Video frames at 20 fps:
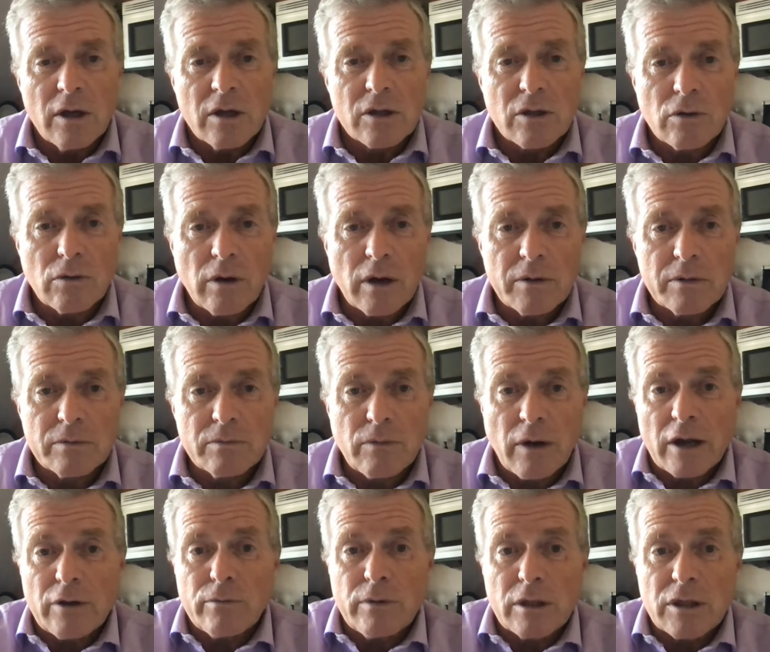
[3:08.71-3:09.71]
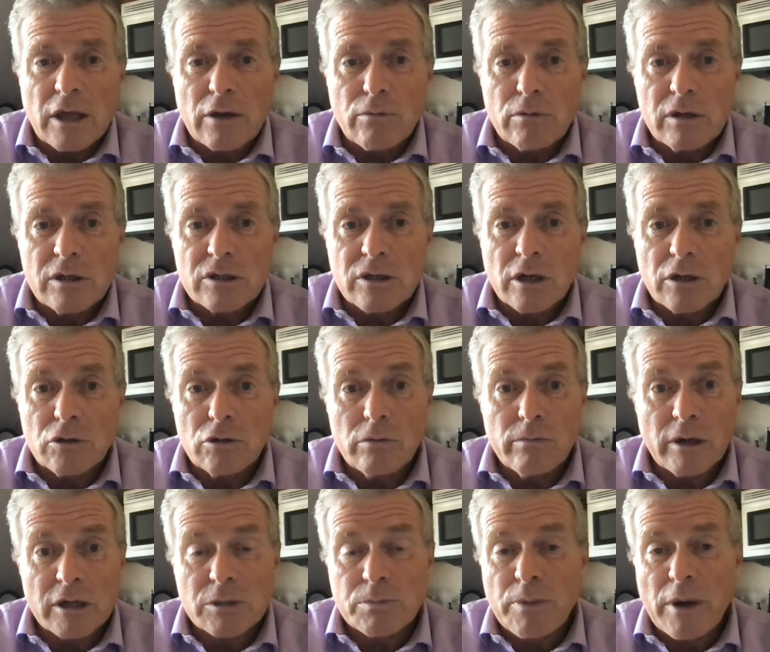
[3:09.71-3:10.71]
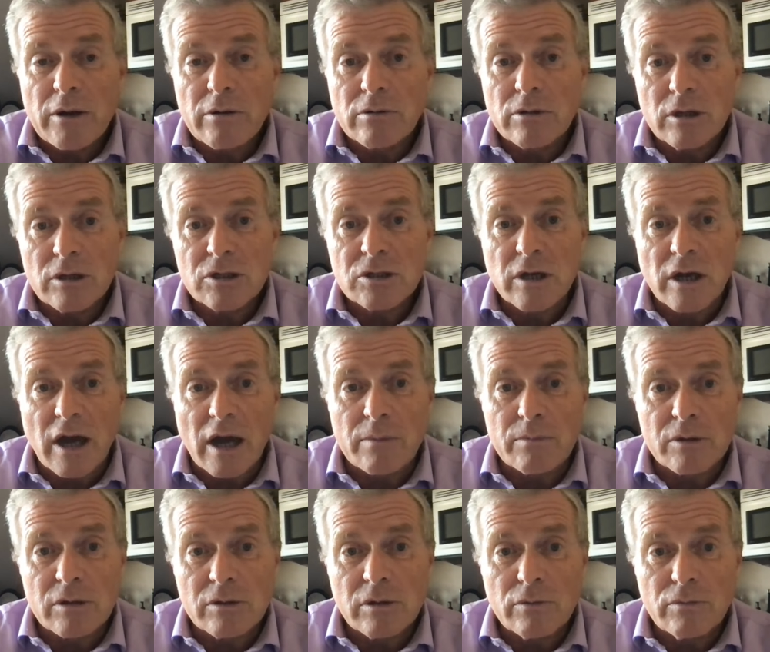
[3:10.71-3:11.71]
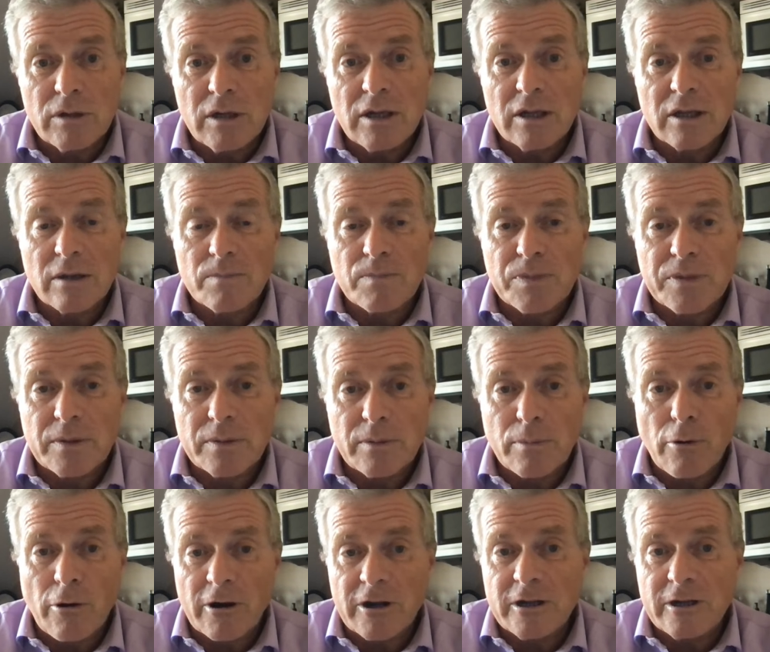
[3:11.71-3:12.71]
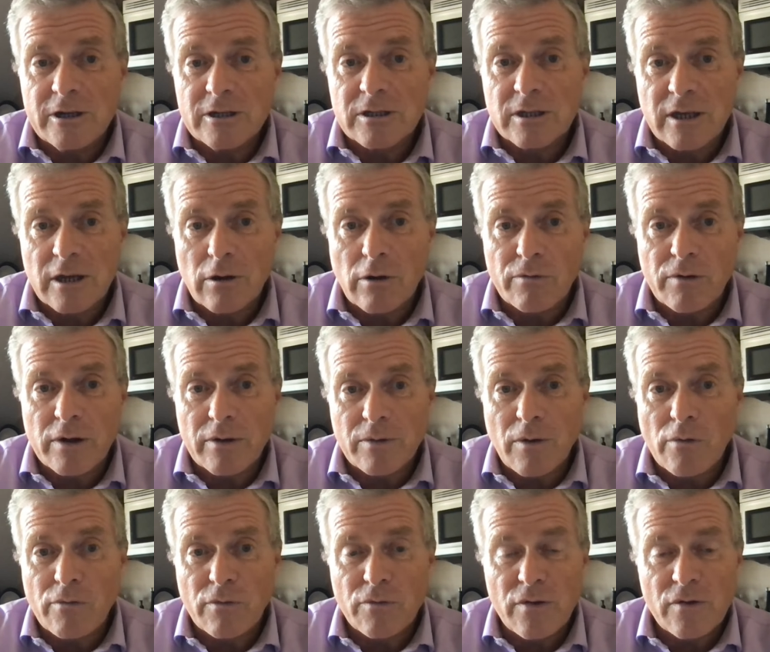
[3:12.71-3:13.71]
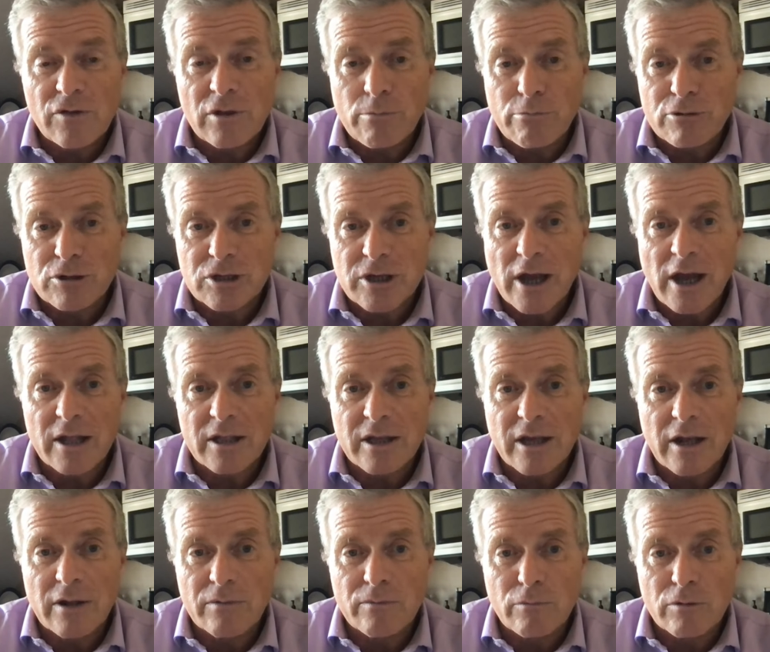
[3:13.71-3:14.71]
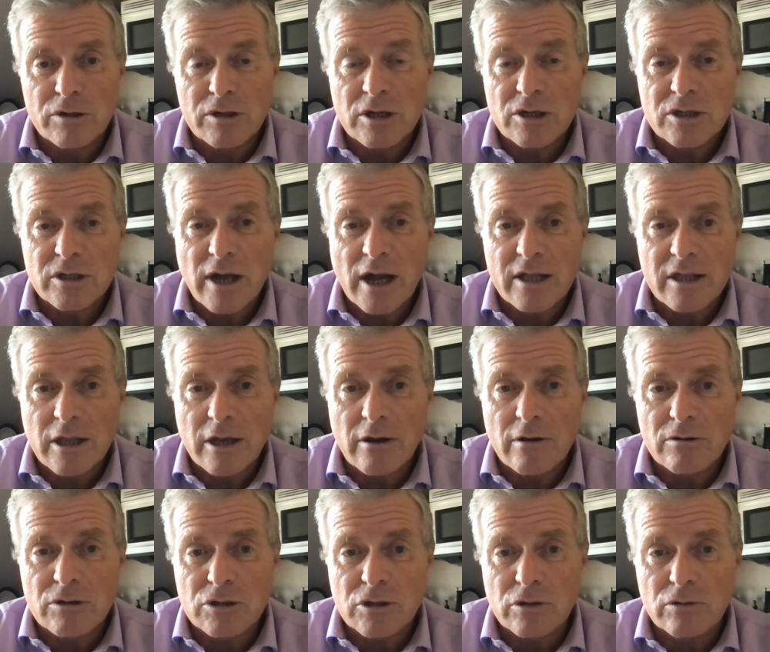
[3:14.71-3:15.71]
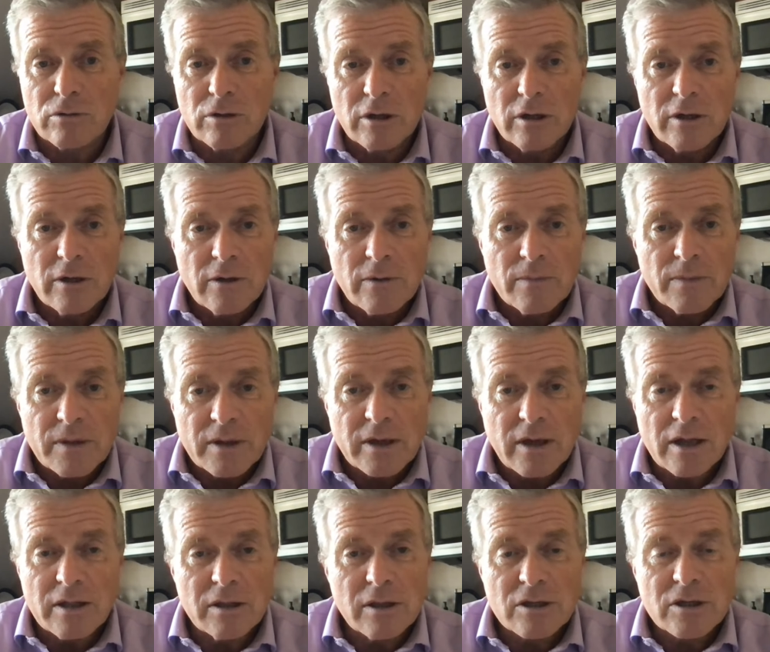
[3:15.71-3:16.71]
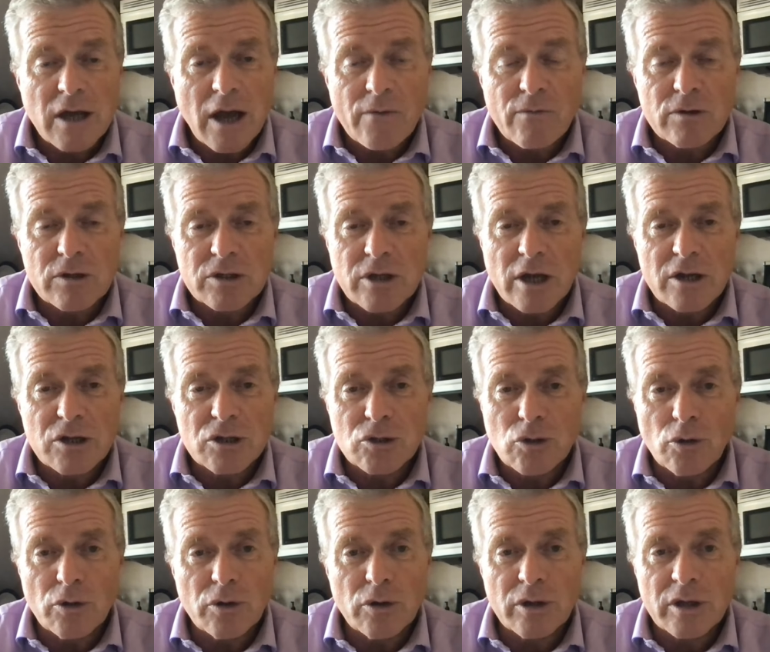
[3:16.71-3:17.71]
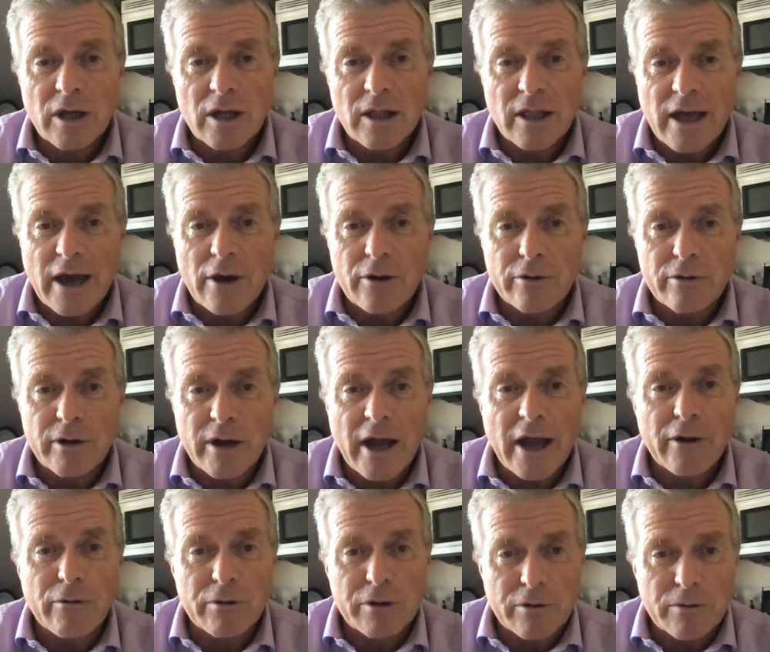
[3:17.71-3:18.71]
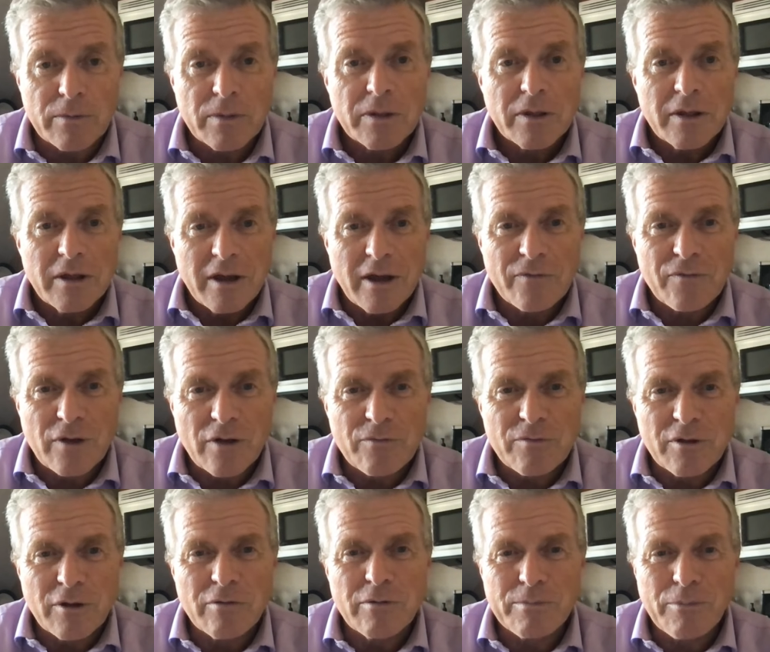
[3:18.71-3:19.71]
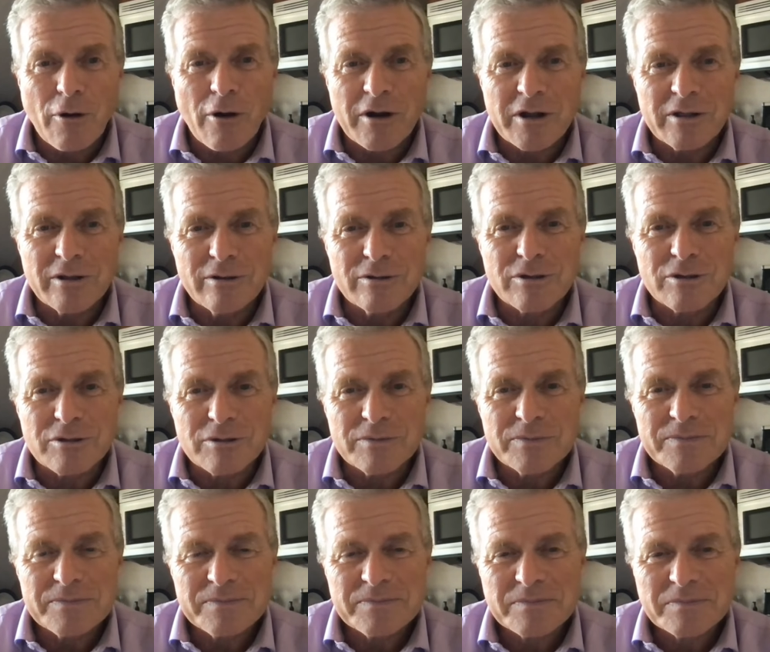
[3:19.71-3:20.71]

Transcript: So I, why do we think he's going to do much better this time? You know, we need to Party needs to get over over 50%, and we're just not there. So, again, this conversation is only going to get louder and angrier if, if the party loses.